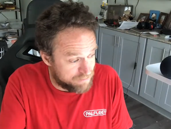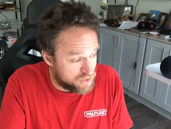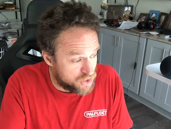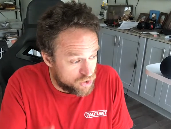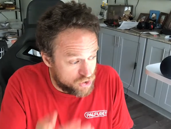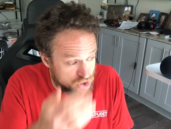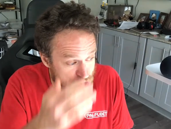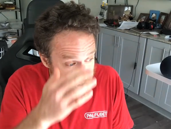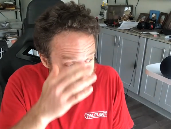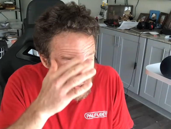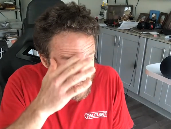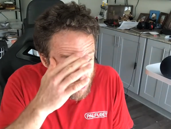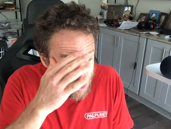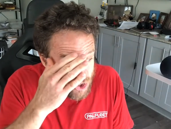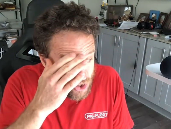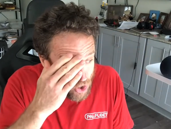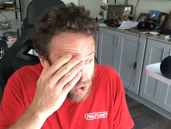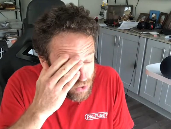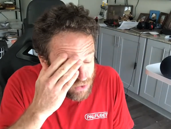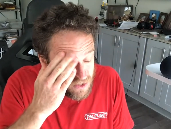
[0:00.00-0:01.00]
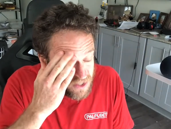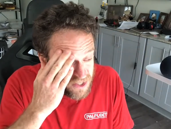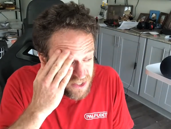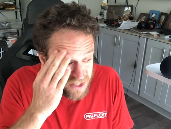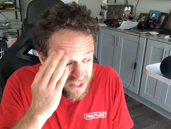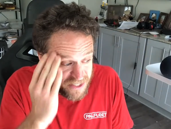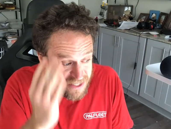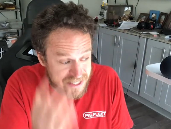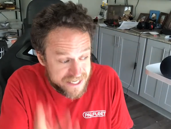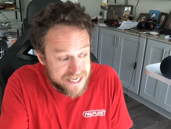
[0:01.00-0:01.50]
you just don't
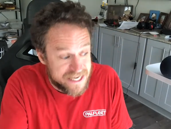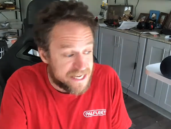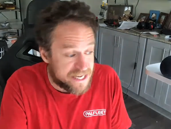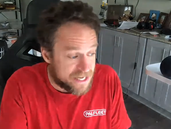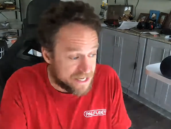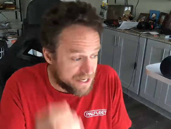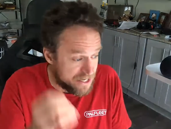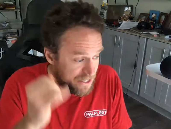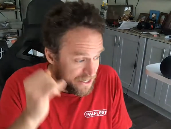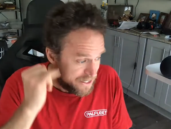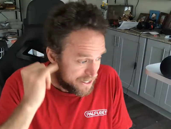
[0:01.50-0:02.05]
see,